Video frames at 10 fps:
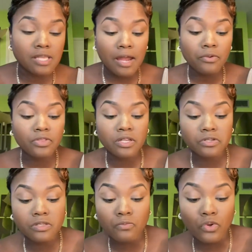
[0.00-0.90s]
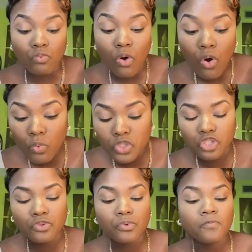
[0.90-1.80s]
I don't think there's something wrong with
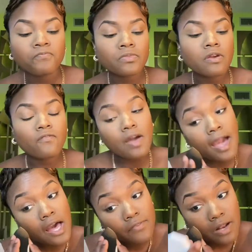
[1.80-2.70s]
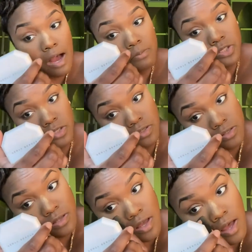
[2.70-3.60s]
you for having options.